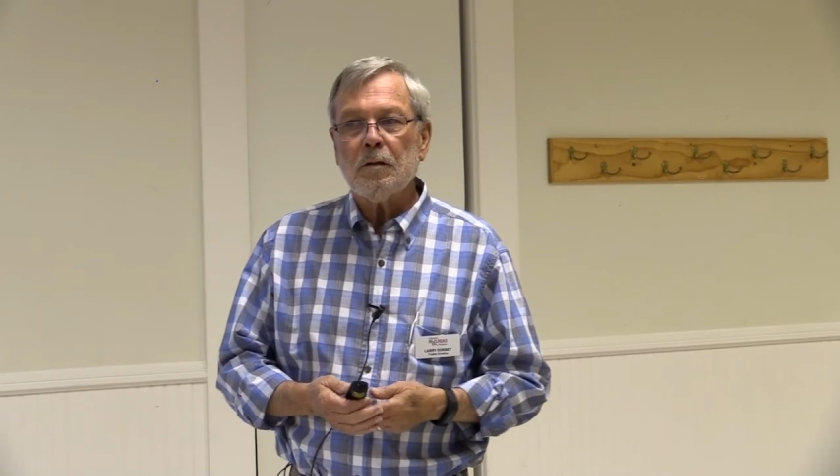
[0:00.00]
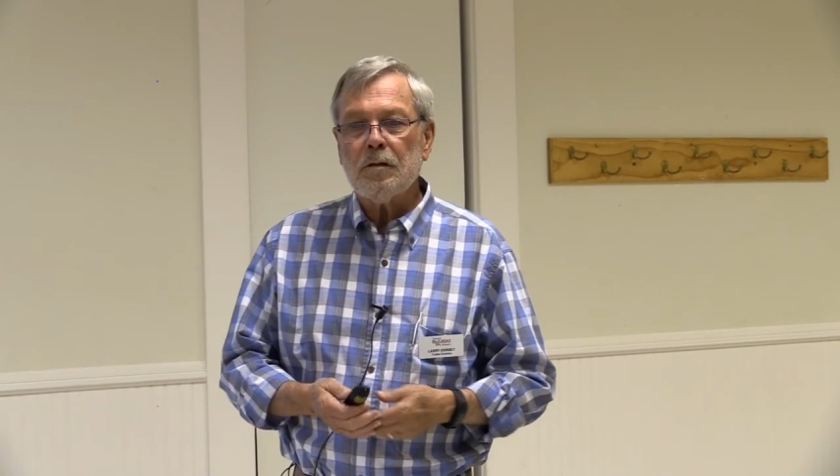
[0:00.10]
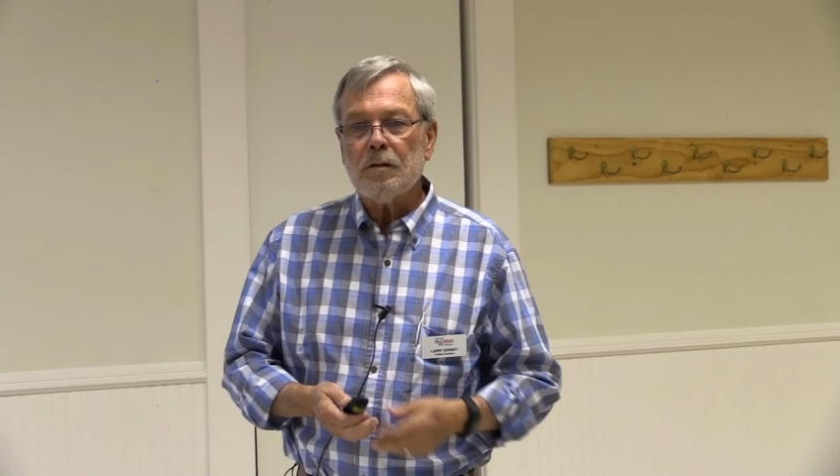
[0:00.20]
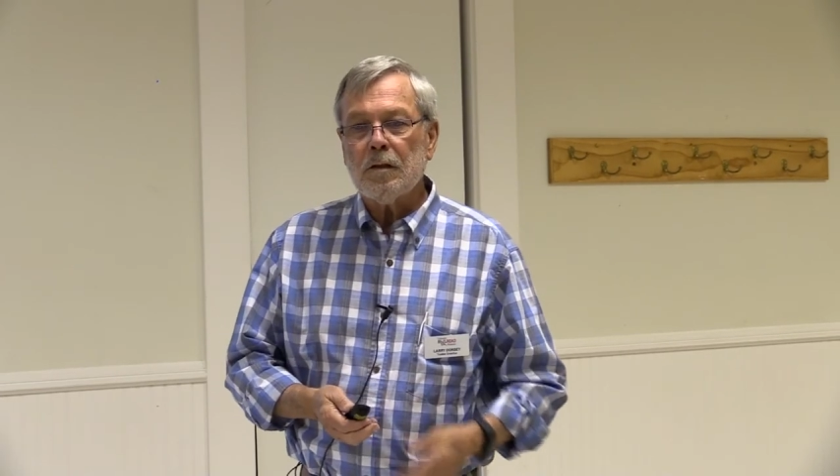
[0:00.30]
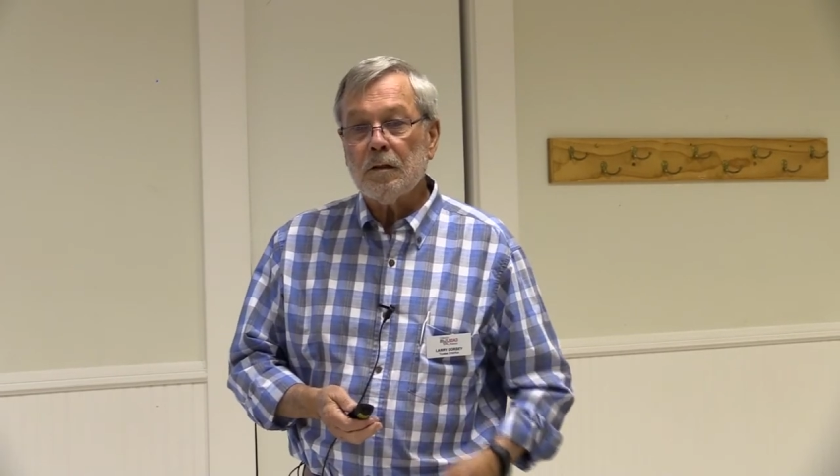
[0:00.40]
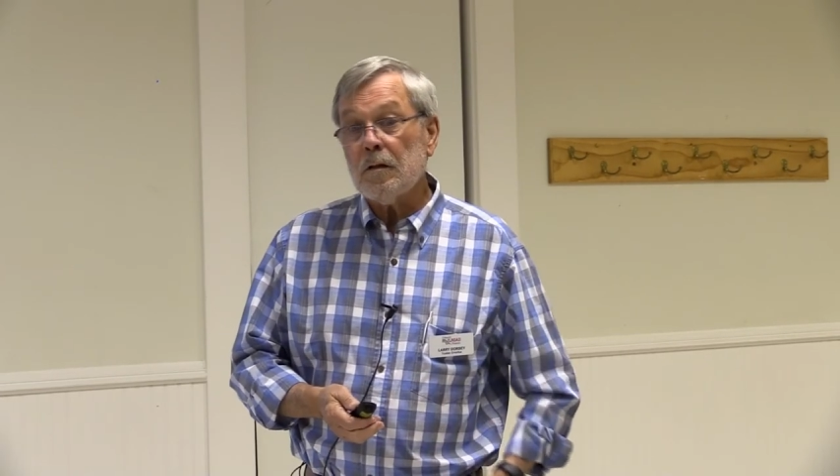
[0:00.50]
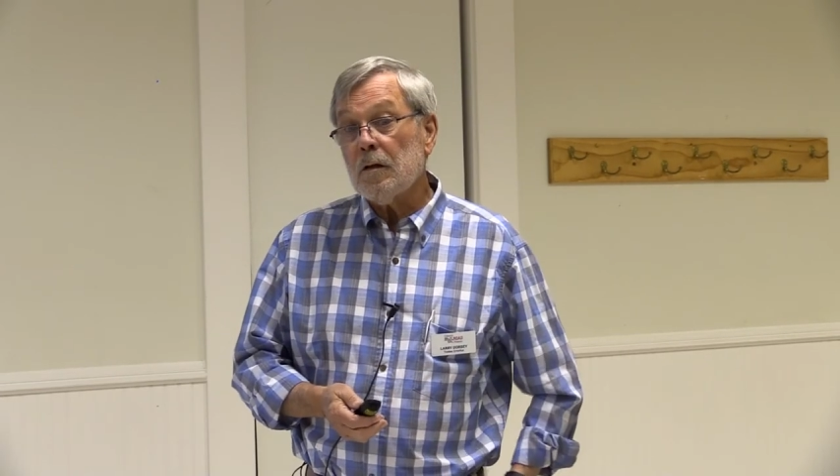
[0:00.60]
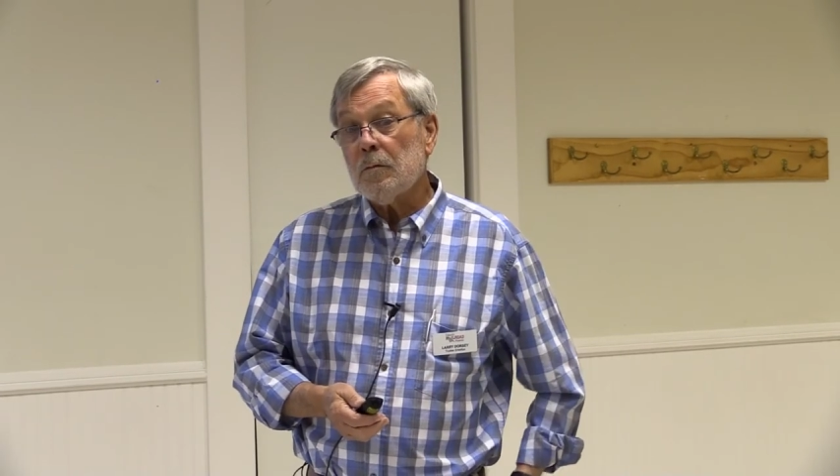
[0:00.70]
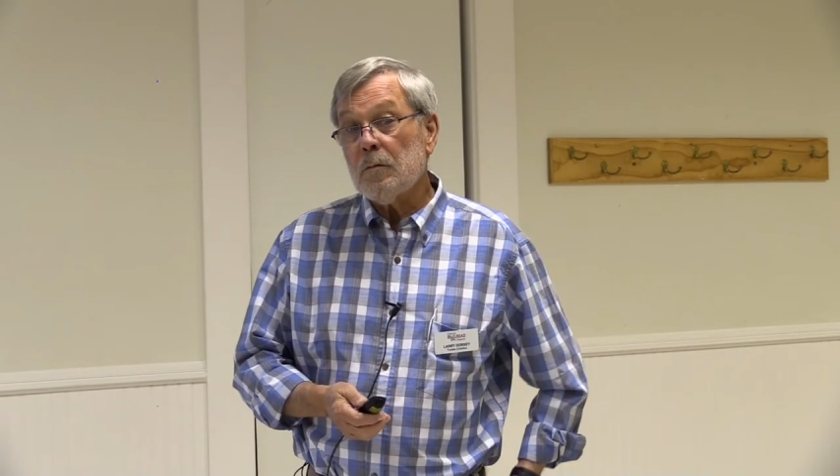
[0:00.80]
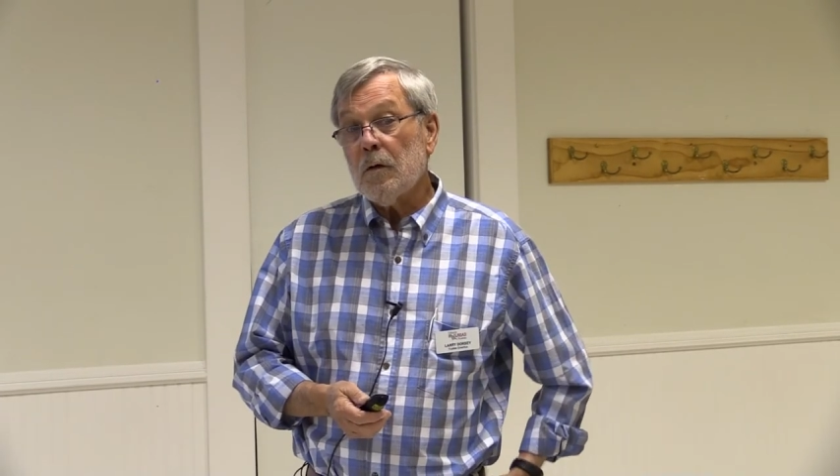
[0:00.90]
using
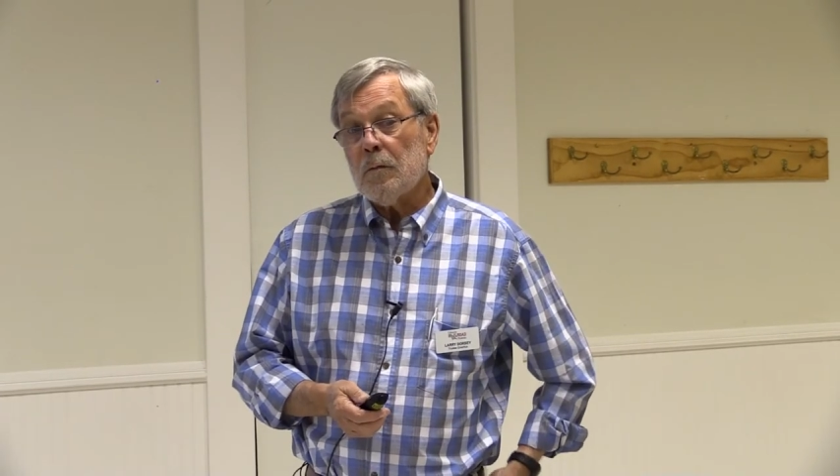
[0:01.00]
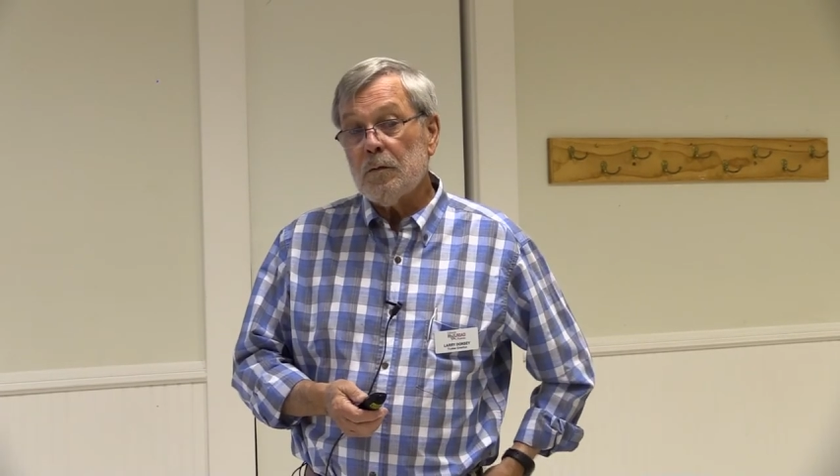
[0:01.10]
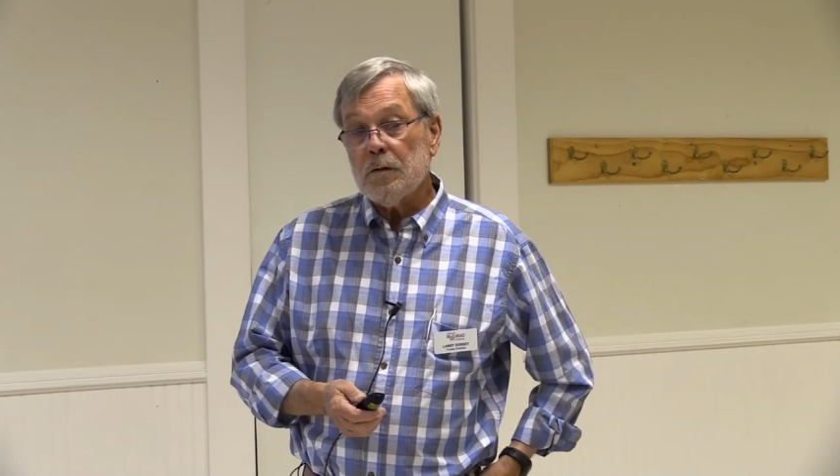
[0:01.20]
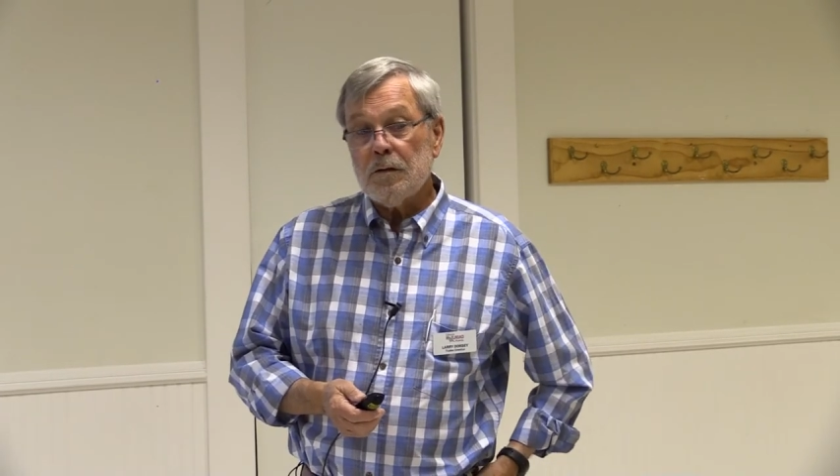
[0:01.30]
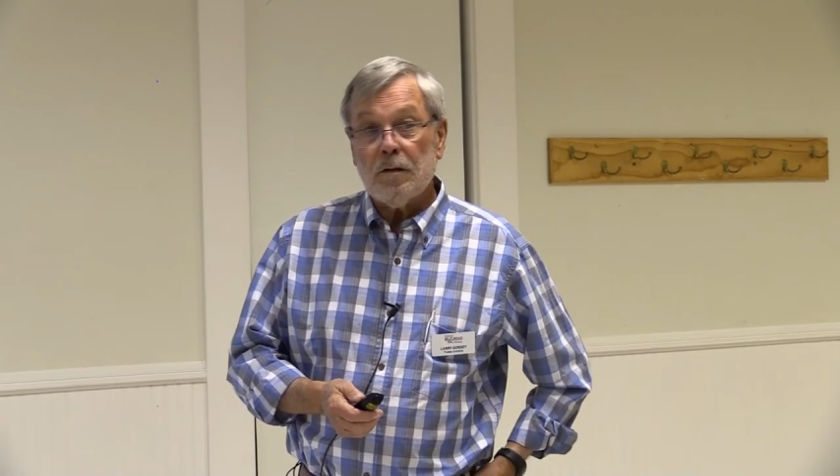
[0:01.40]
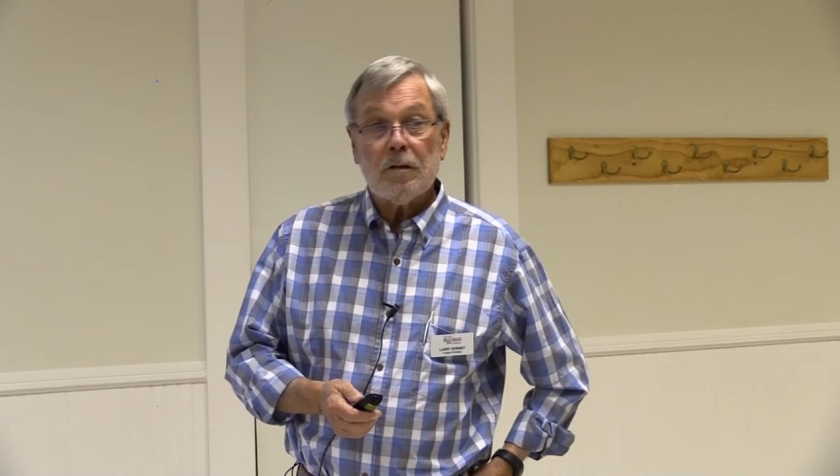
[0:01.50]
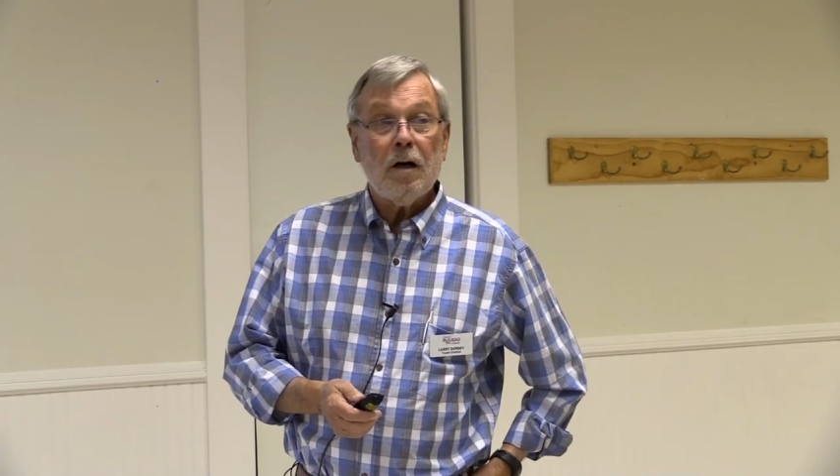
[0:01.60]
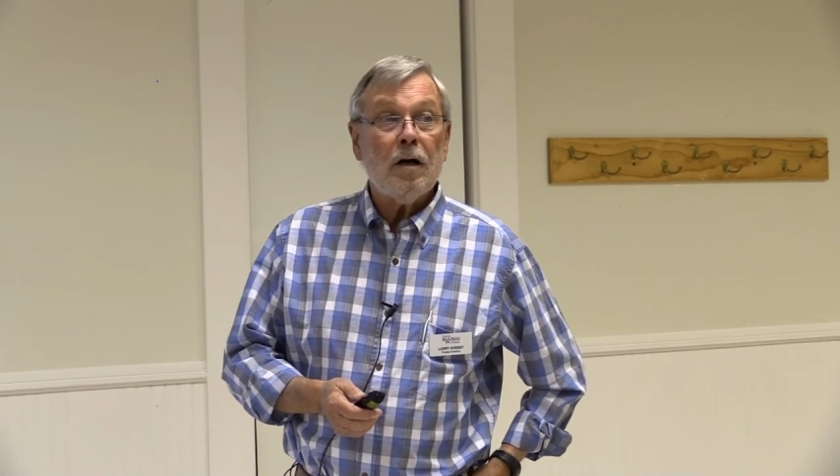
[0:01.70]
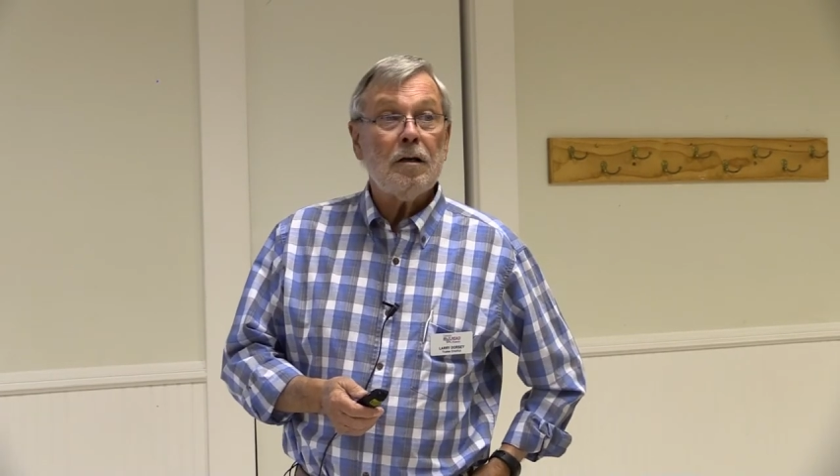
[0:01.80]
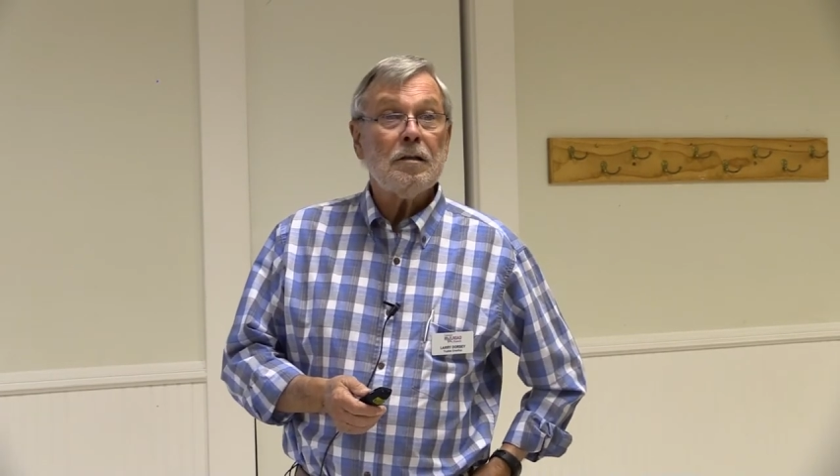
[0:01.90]
their personal
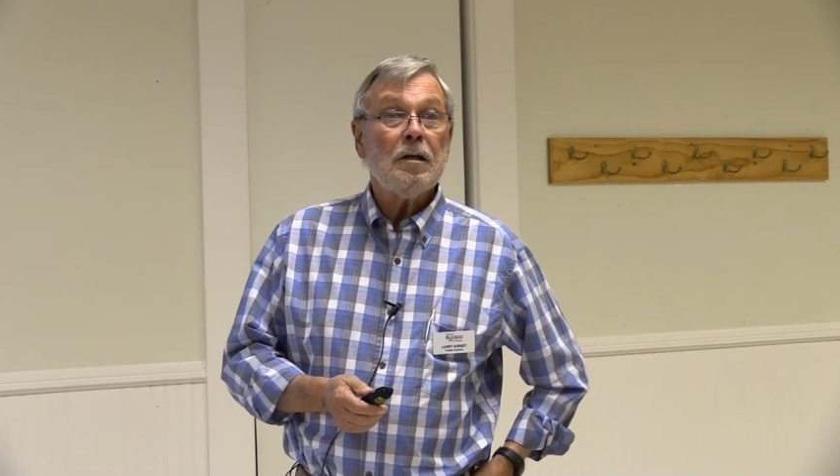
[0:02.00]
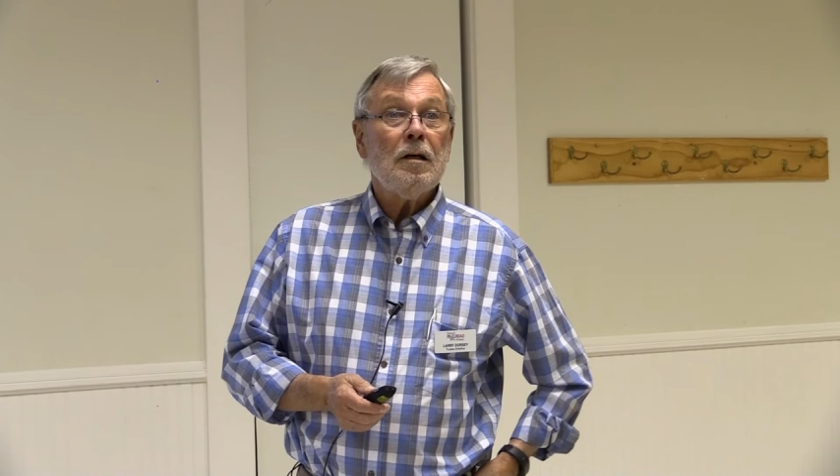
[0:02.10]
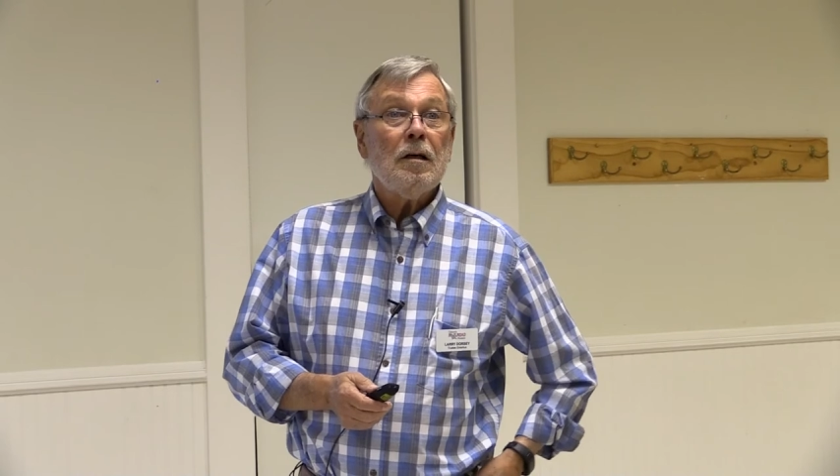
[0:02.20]
cars